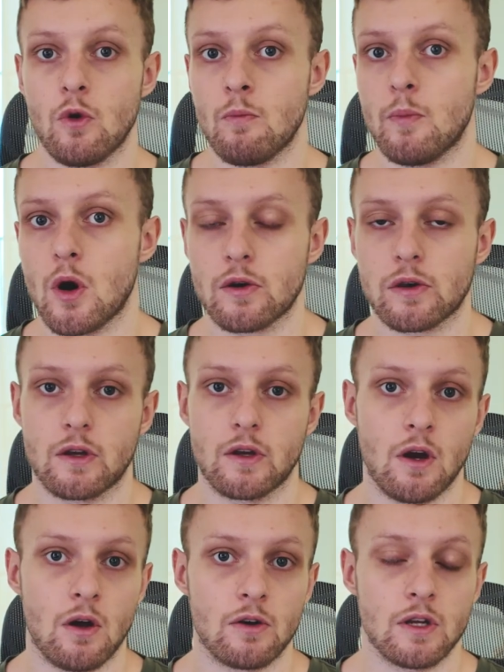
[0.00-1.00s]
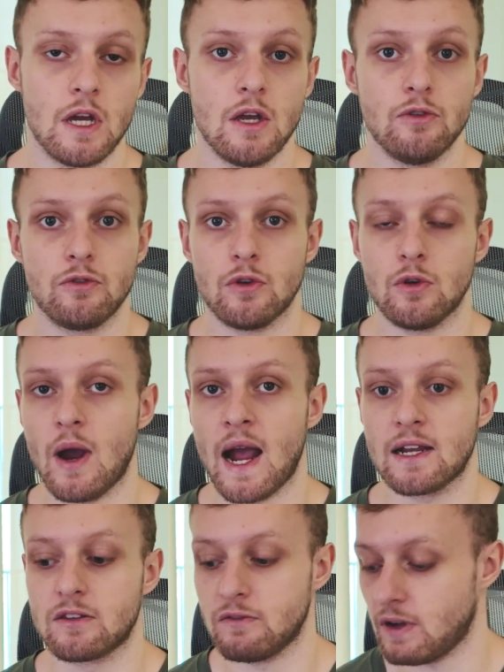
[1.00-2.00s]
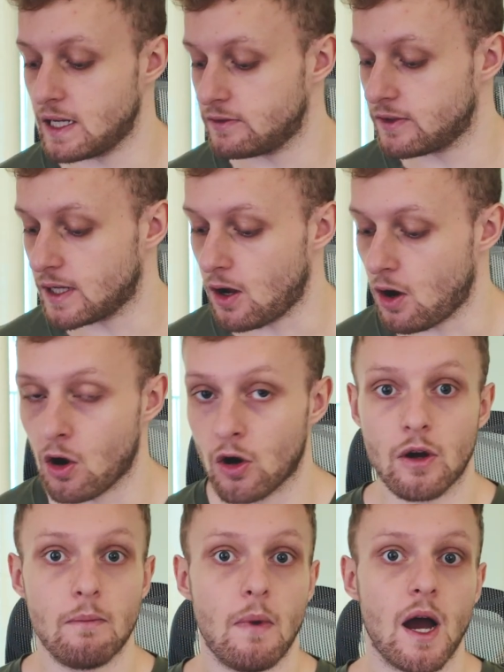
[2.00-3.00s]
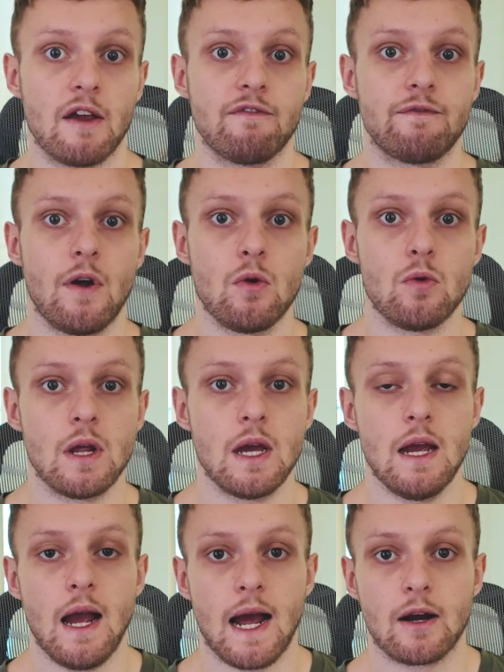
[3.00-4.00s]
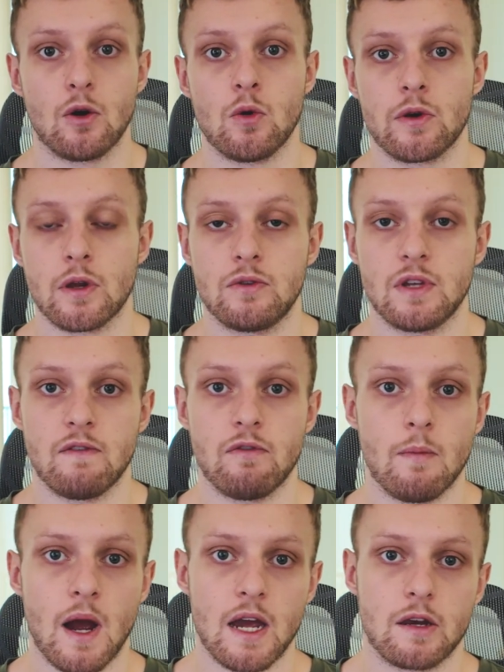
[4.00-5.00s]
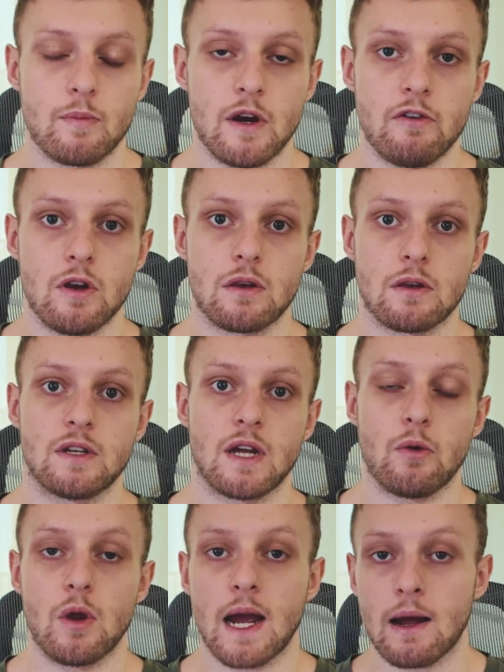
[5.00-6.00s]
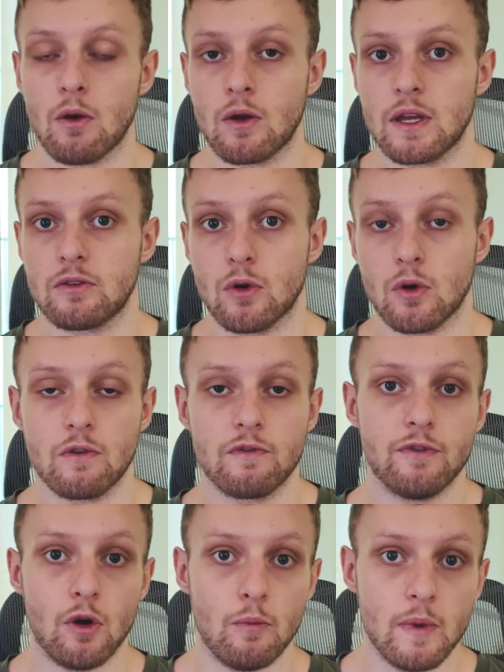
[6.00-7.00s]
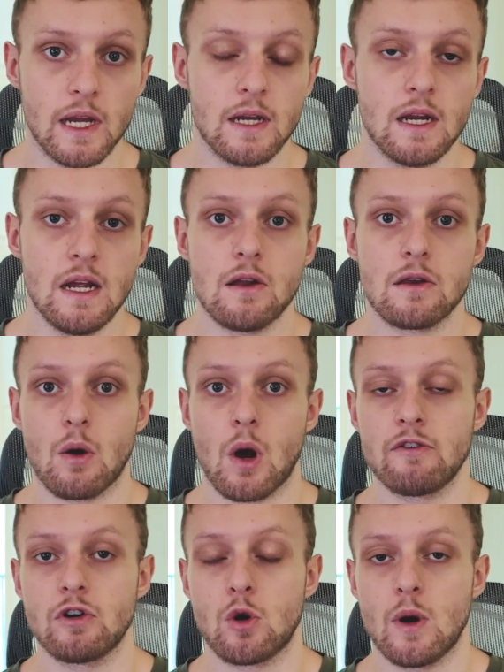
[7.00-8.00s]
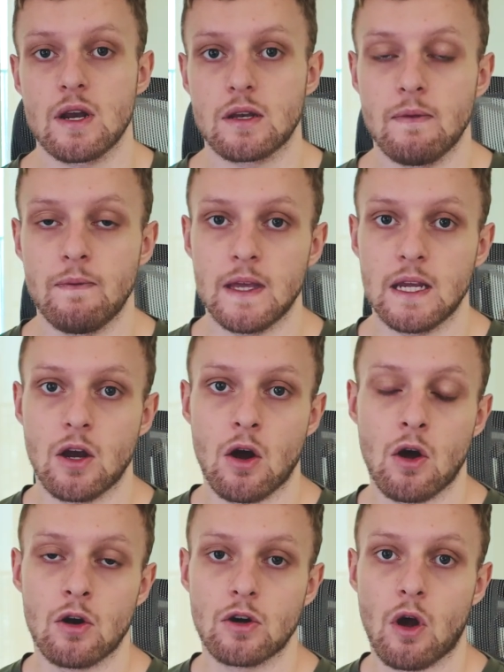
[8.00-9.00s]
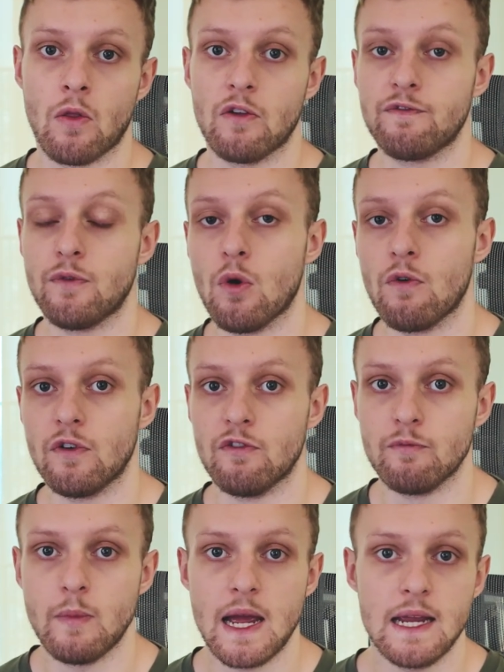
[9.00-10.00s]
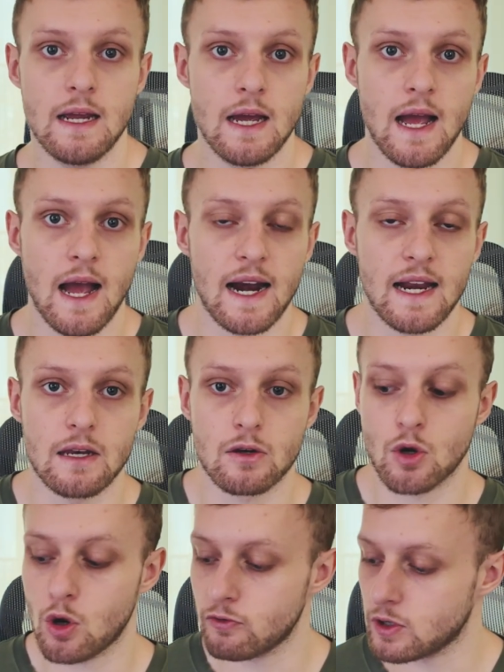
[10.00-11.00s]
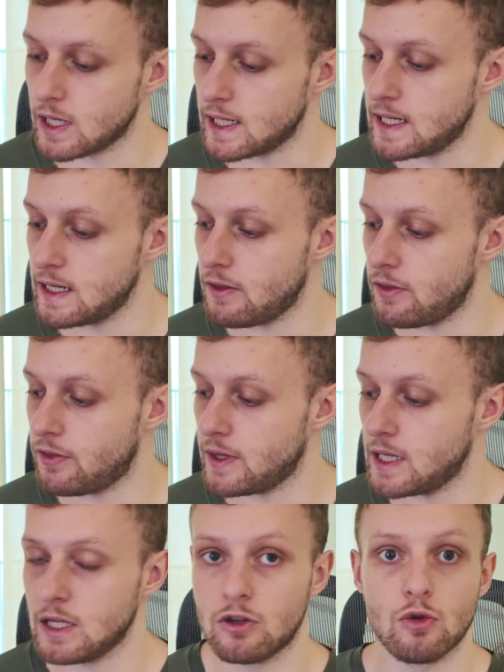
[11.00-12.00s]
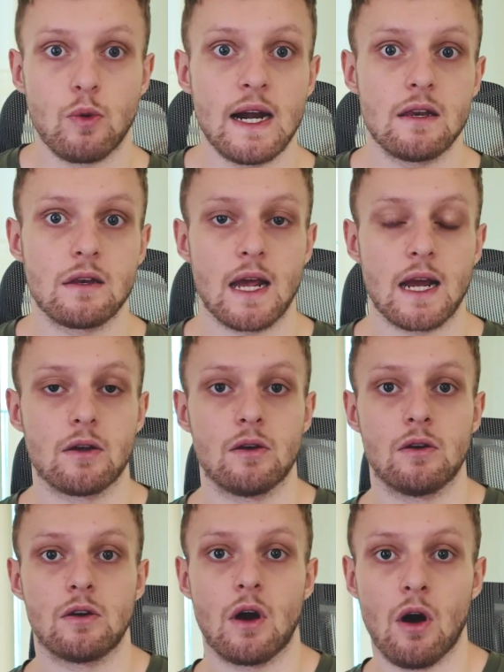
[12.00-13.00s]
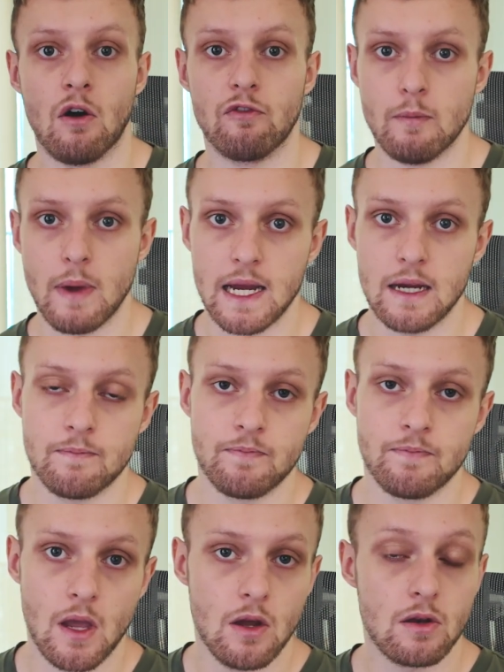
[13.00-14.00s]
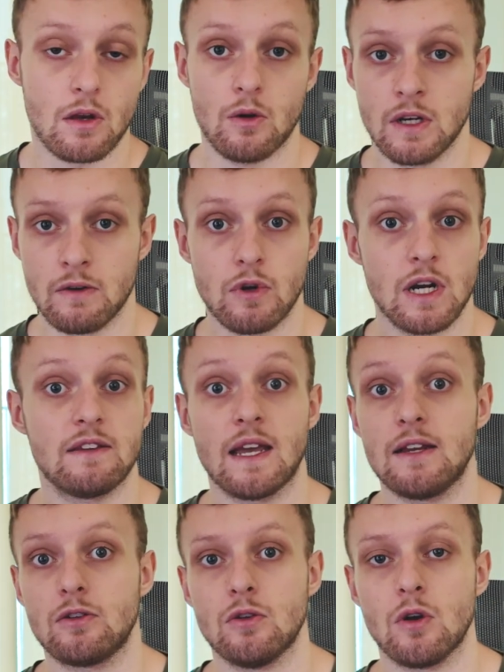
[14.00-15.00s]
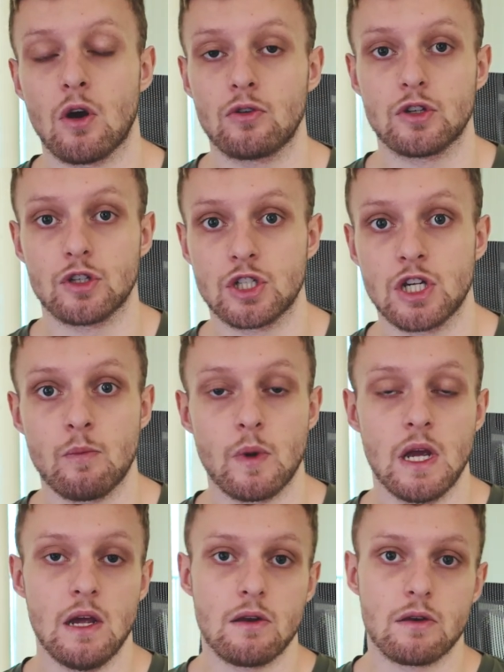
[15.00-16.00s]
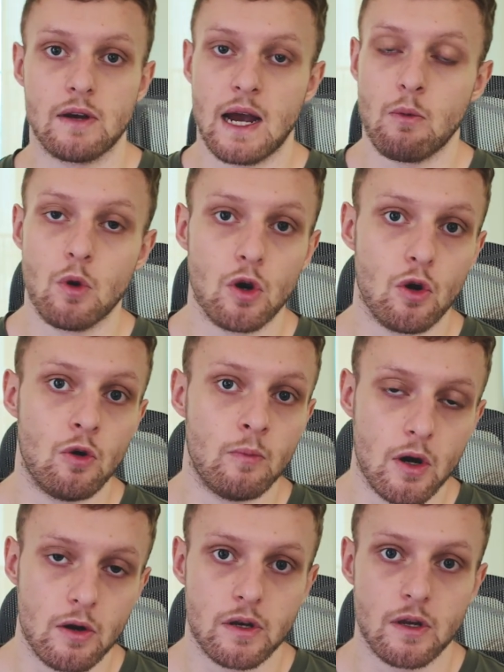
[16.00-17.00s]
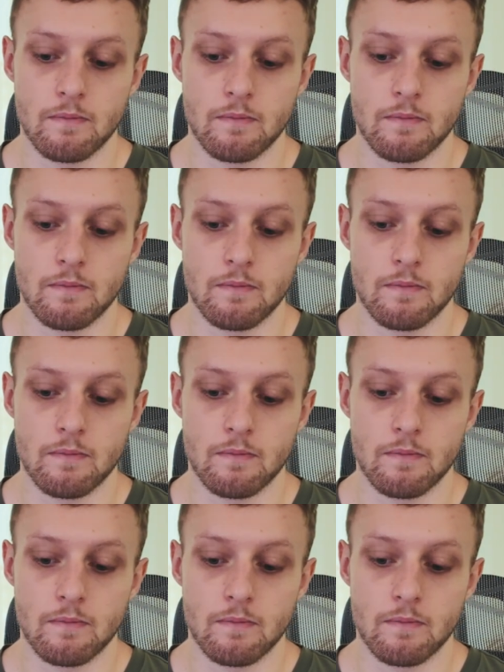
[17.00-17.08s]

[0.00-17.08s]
unbox the card, to activate it on my phone, and also to give you my experience and tell you how long it took for me. So I requested the card on the 4th of May, and it is currently the 22nd of May. So it didn't really take too long to ship, so now we'll unbox it.